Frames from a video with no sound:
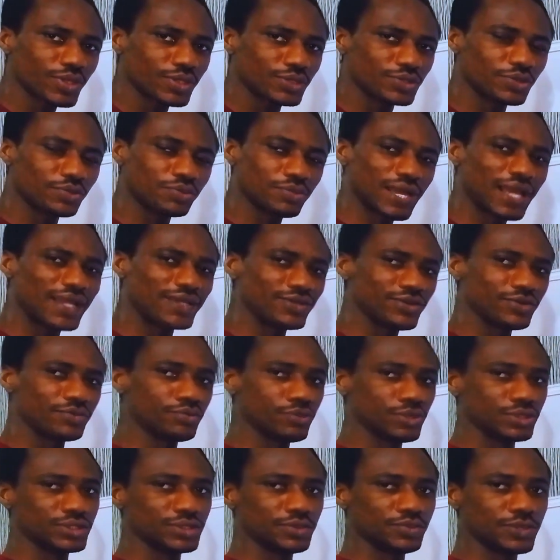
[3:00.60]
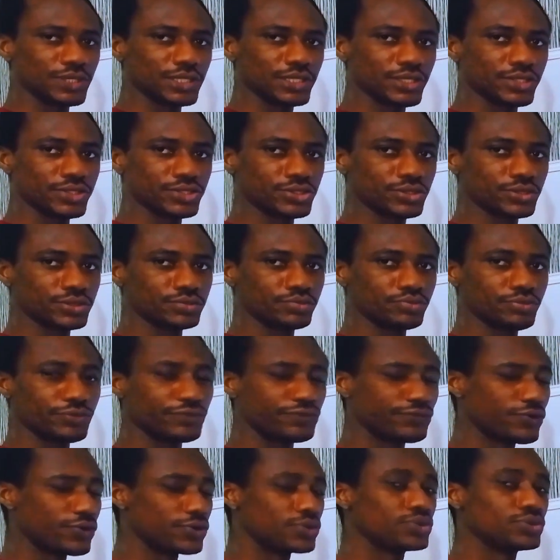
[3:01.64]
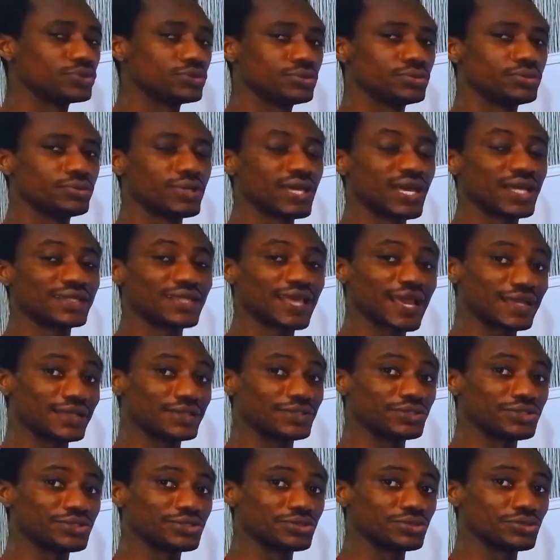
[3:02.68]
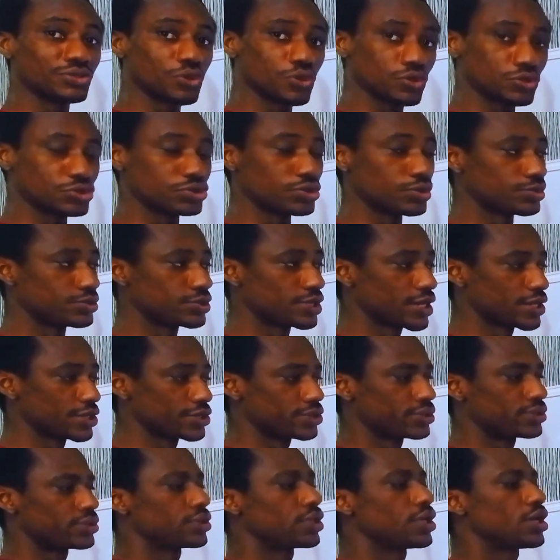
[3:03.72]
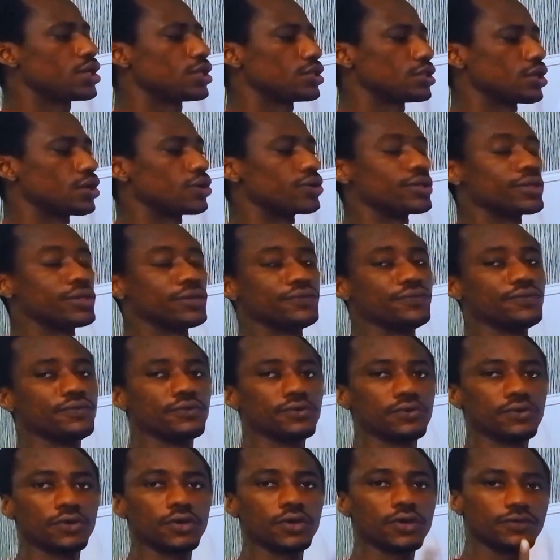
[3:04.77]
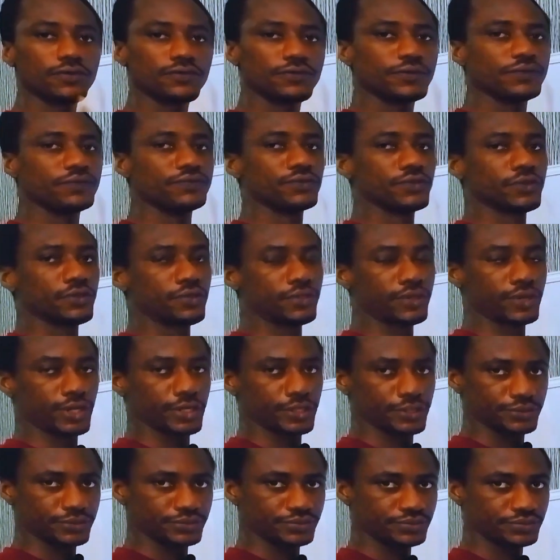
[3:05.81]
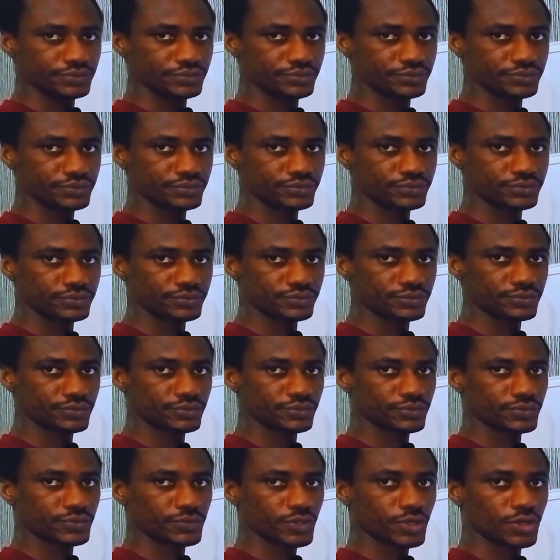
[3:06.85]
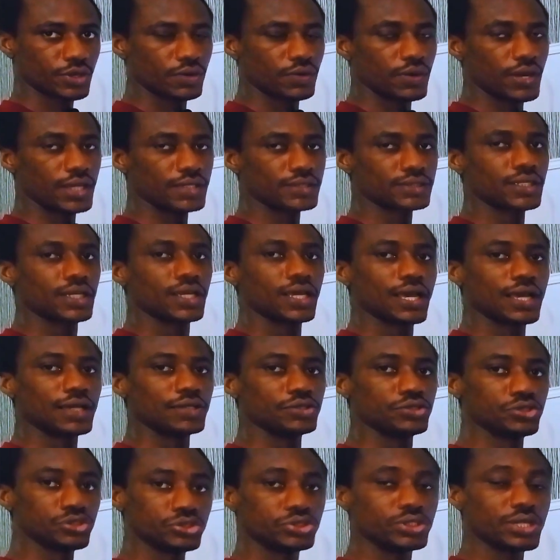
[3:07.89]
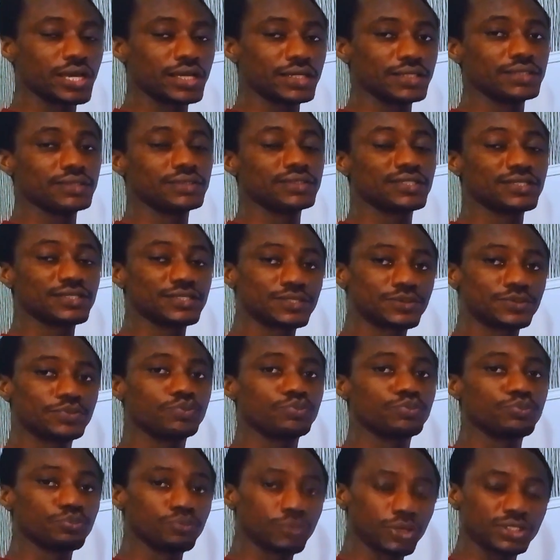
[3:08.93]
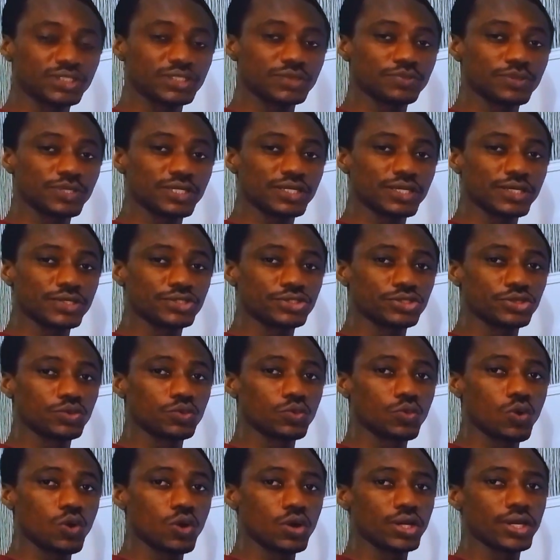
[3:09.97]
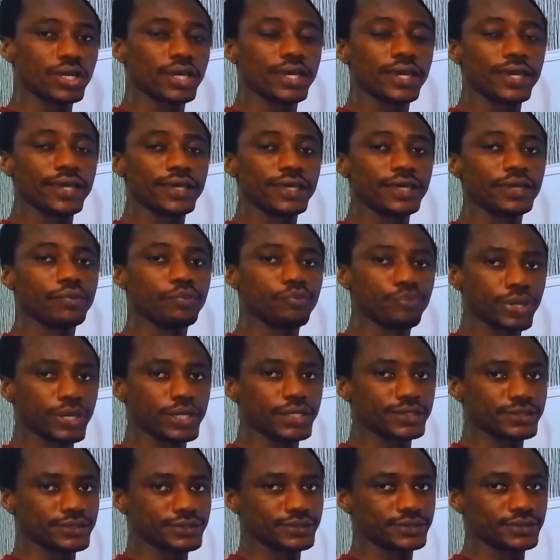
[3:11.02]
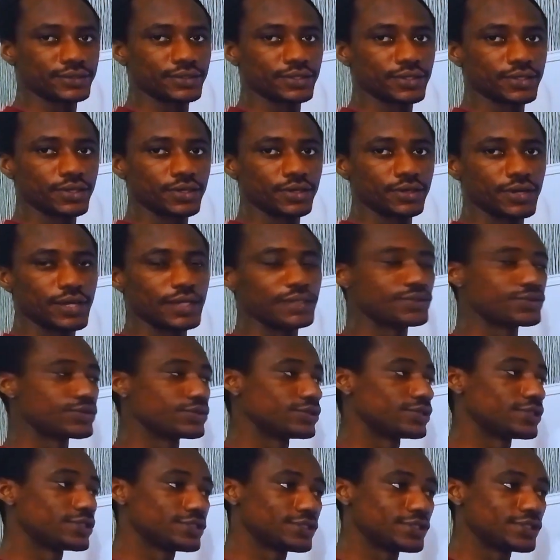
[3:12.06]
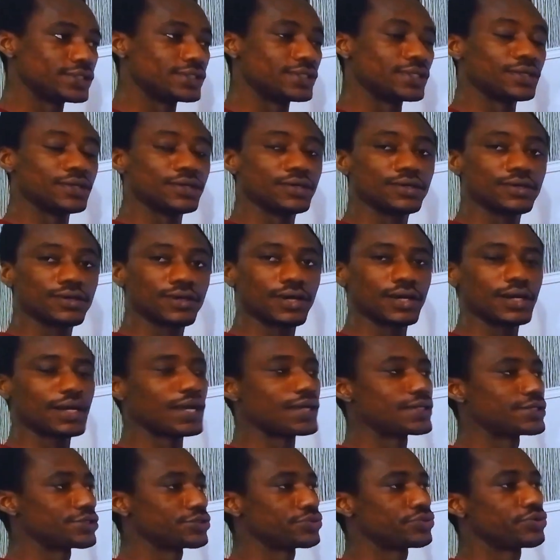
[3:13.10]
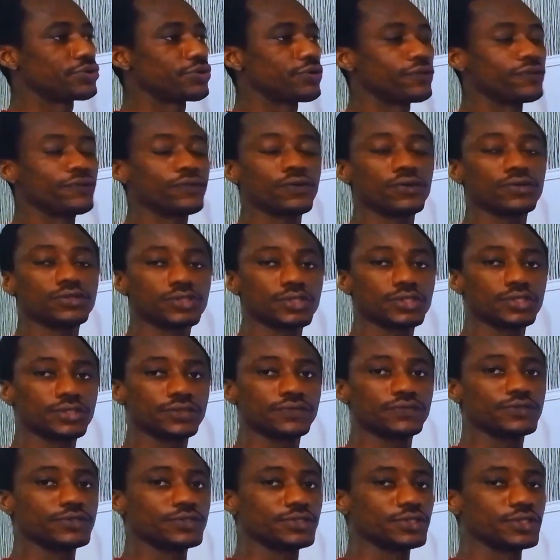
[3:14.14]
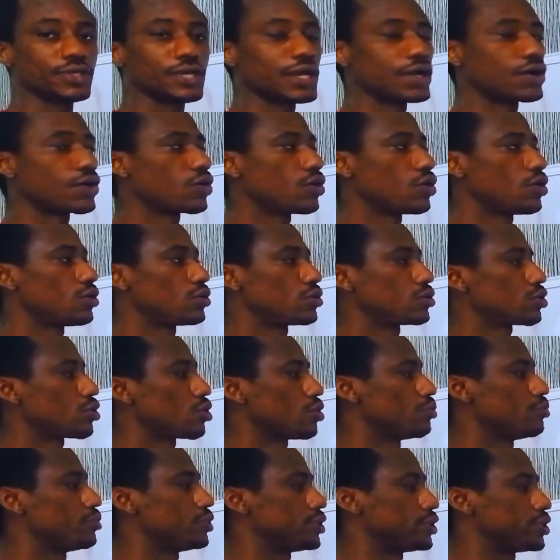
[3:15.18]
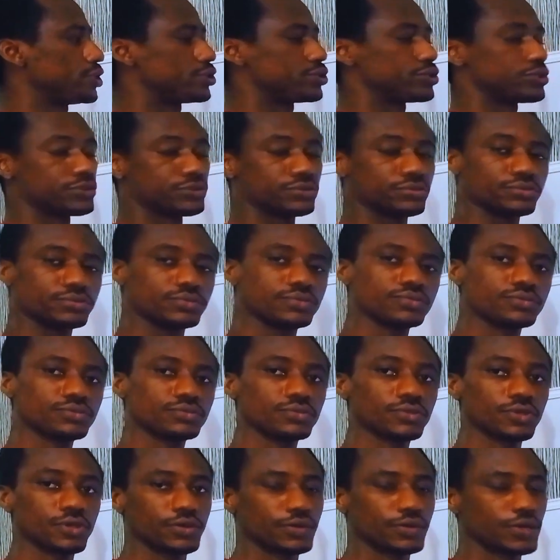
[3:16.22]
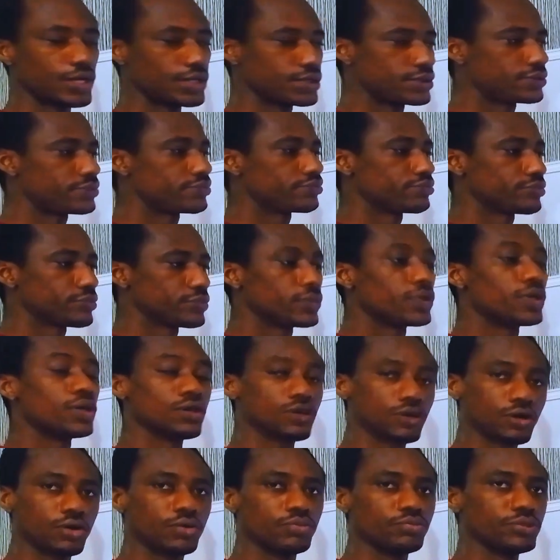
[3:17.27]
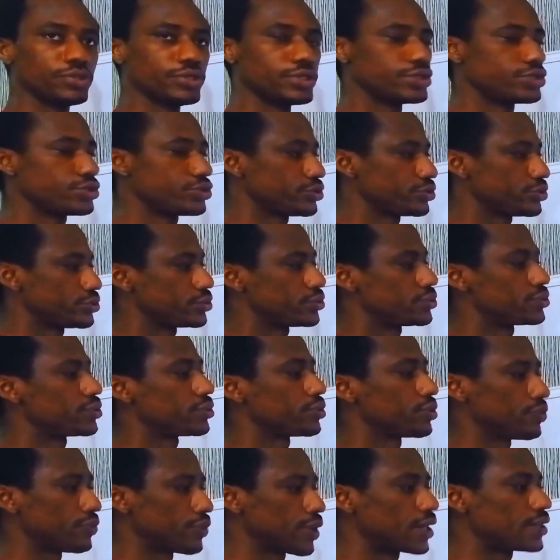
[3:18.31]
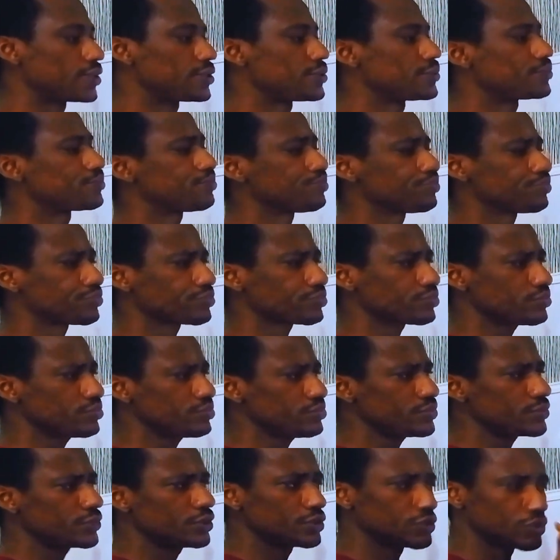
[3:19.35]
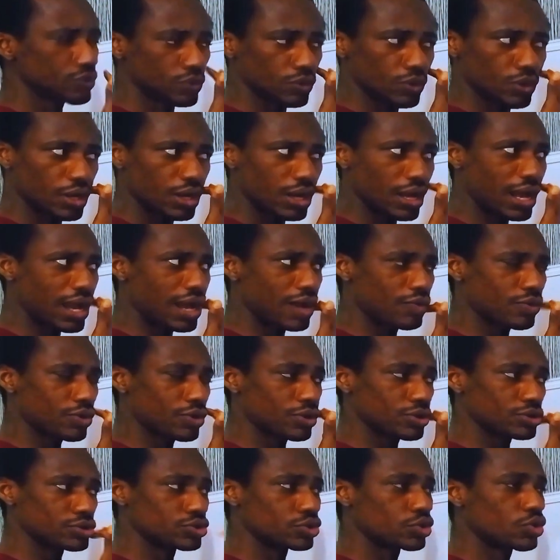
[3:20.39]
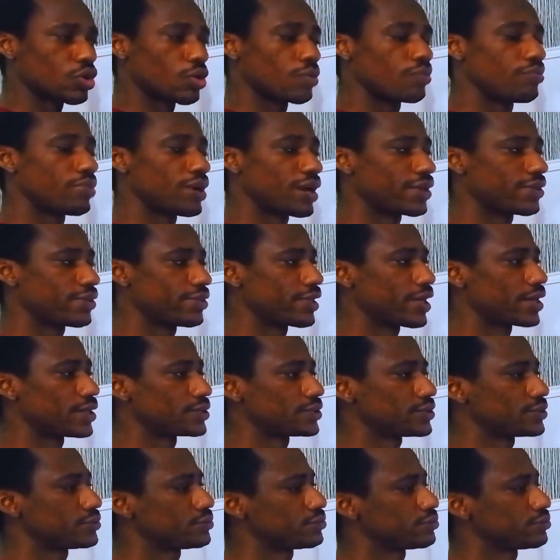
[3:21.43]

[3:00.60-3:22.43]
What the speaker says: some kind of multiplication before you do that addition or subtraction that will give you 53. All right, and usually this multiplication work in pairs. All right, so this is the category of quantitative reasoning I call combination. All right, combinations. All right, so how are we going to combine that?